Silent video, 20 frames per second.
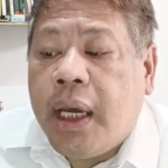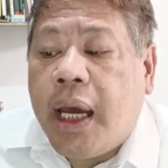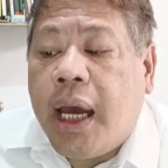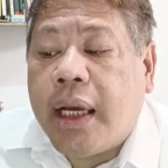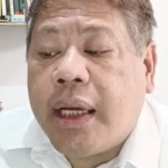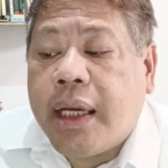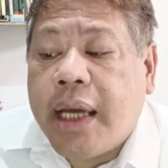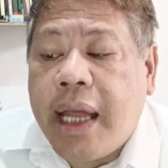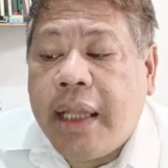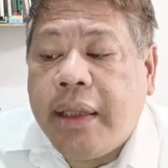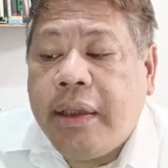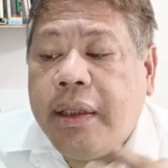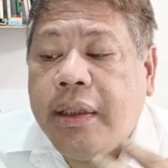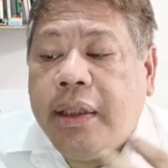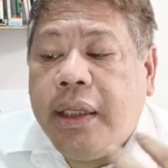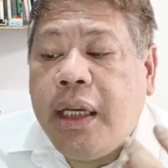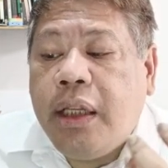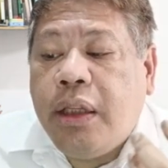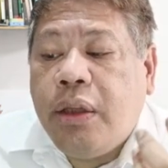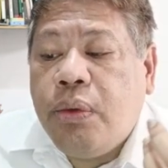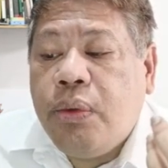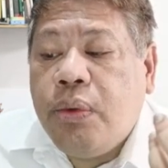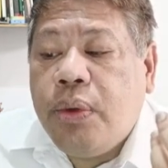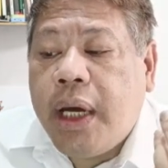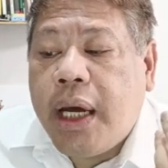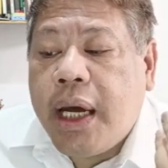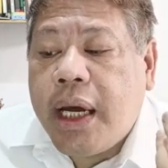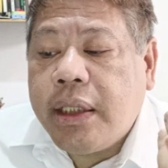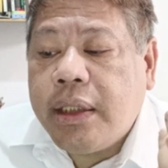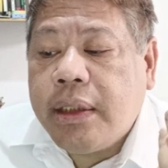A candidate who
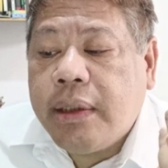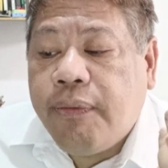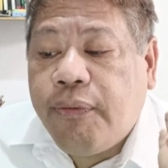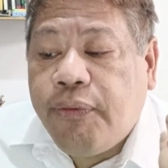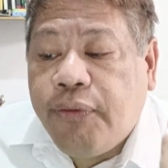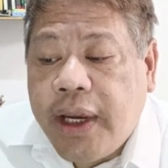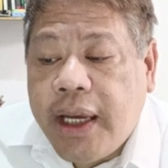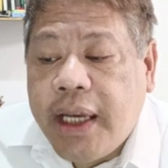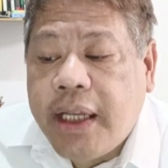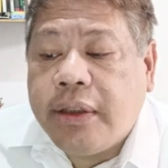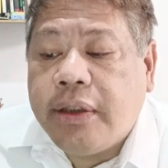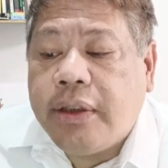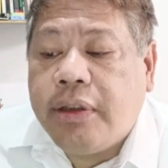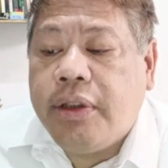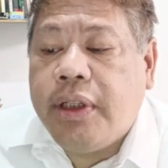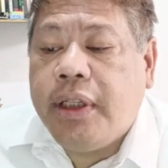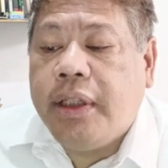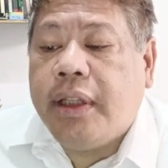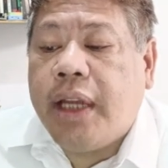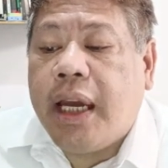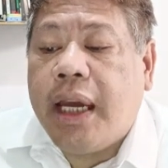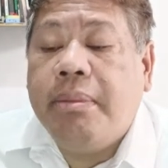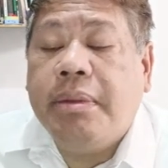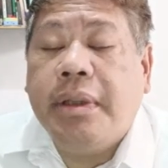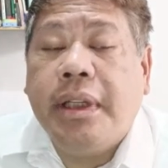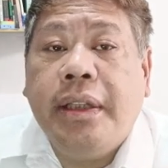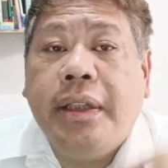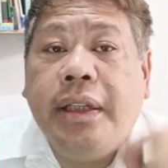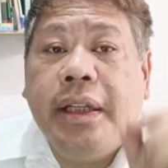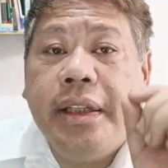has failed 3 times
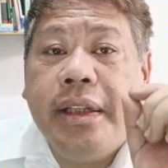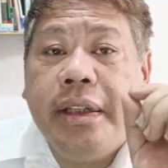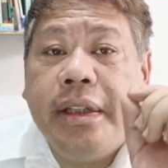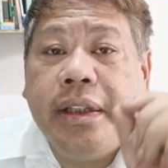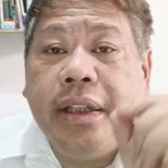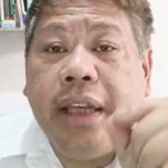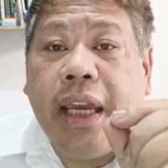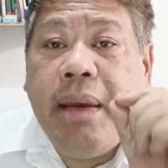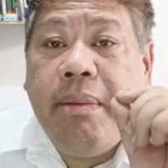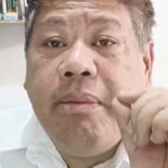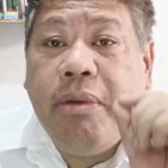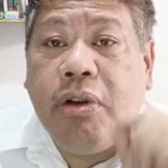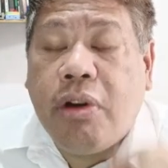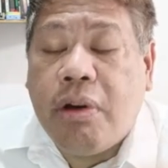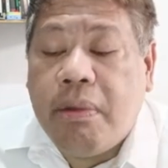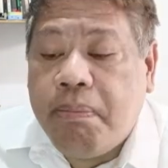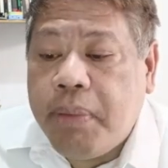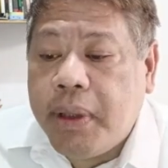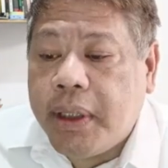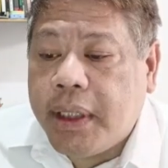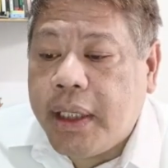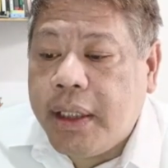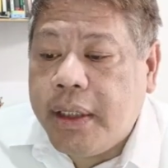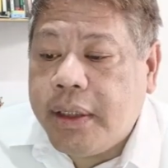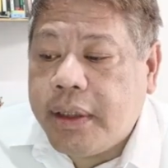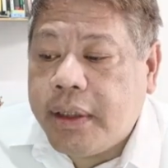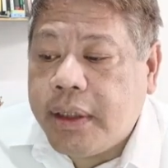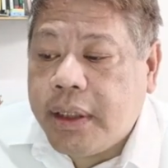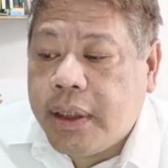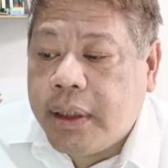in the same
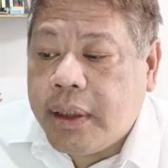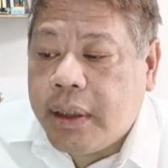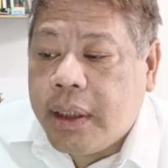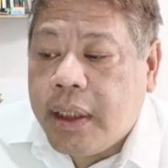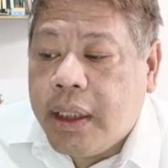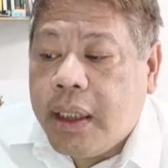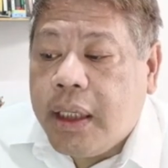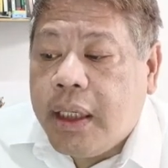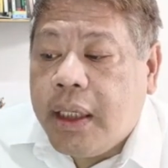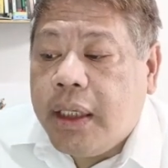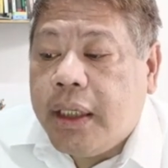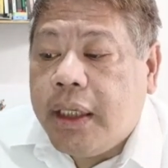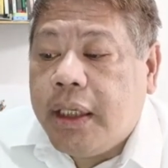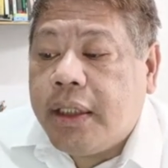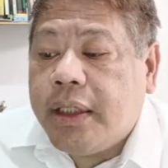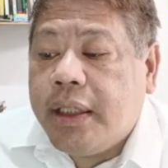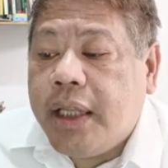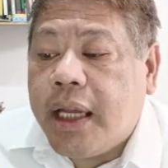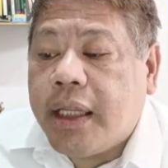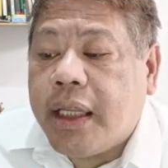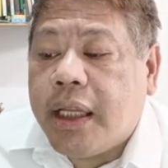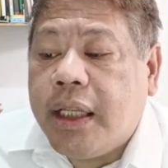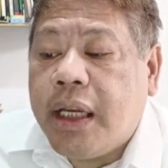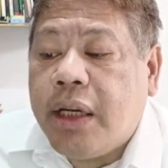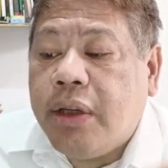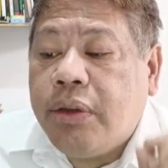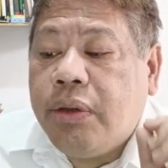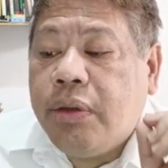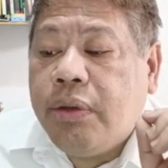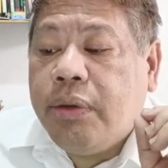competence is not
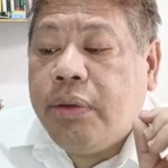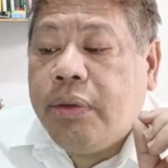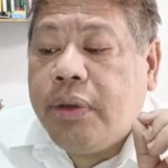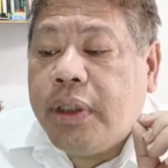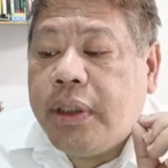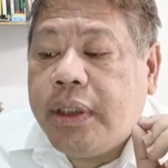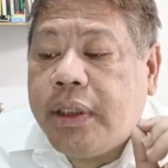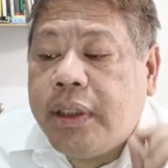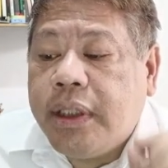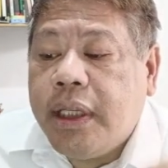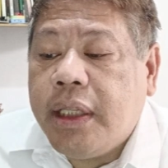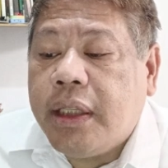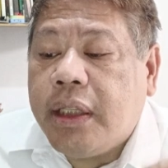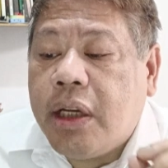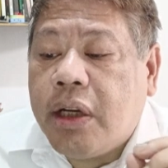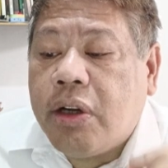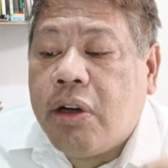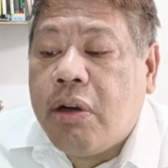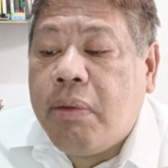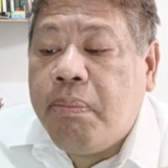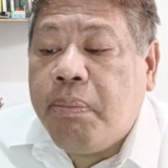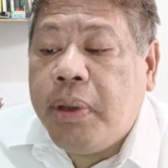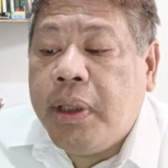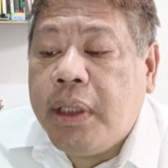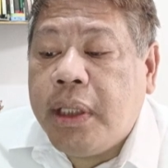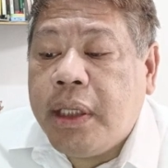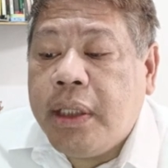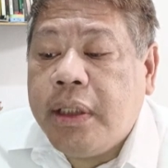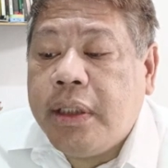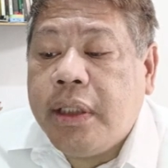allowed to receive the
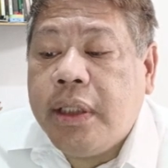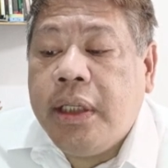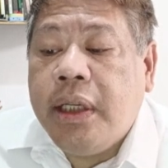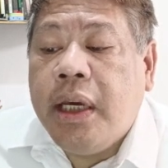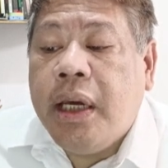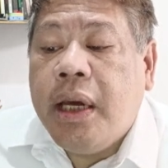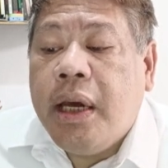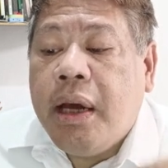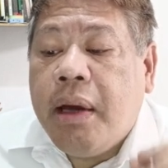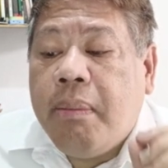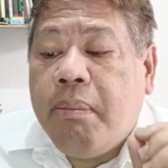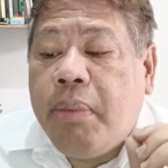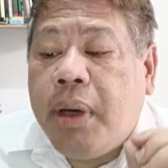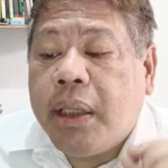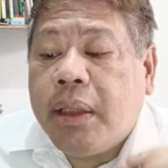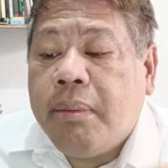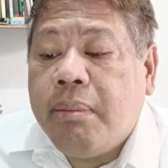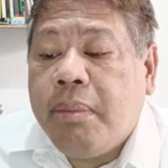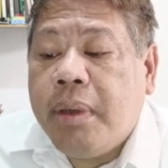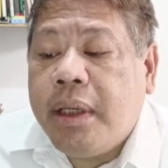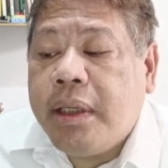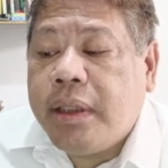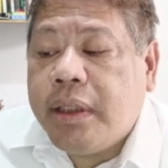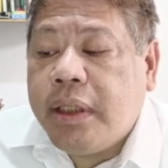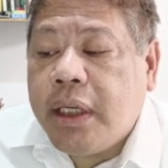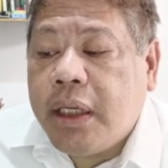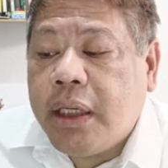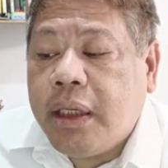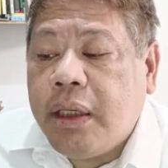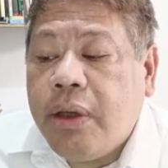competency, but must
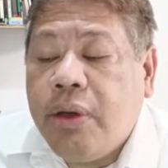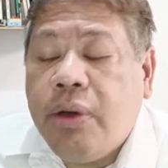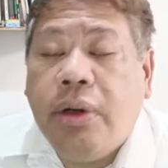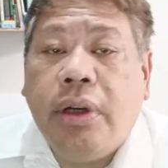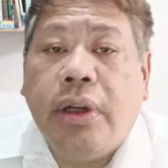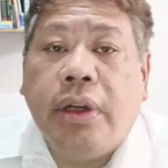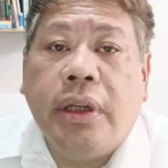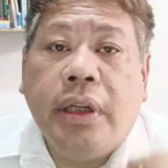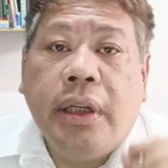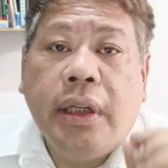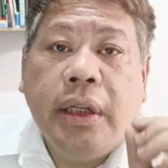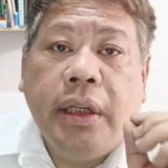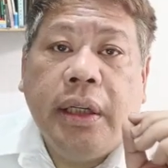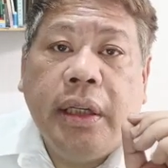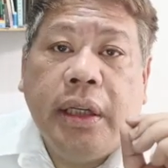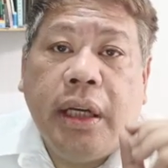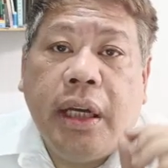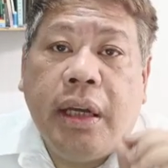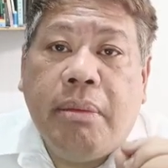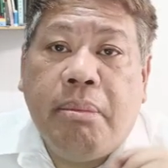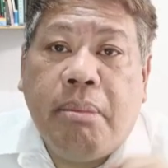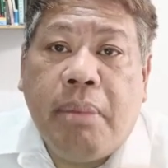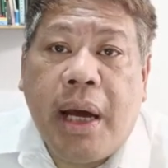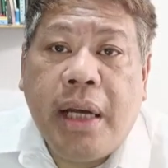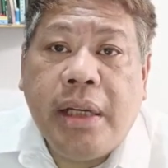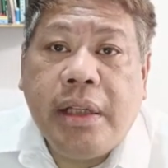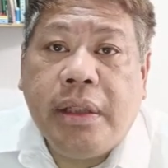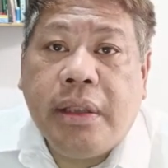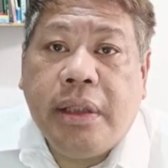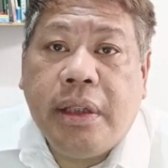secure a
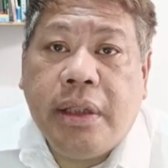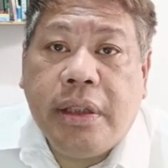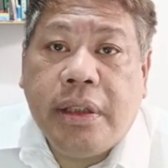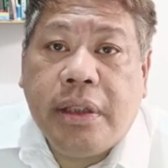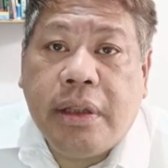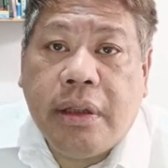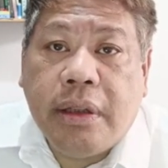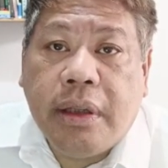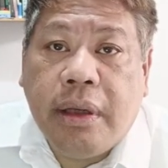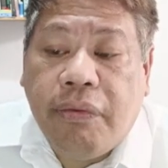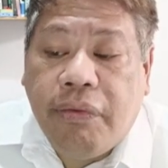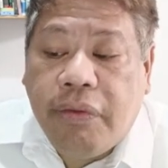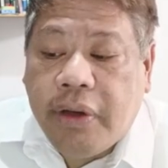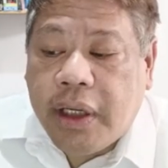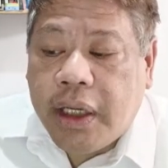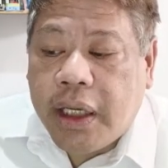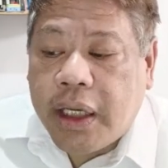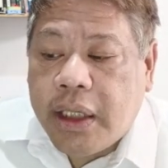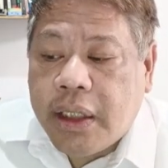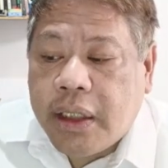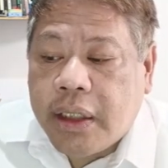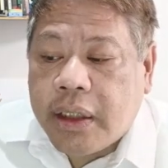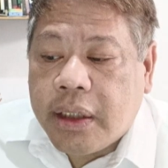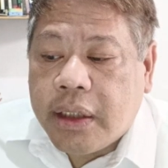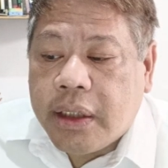master's certificate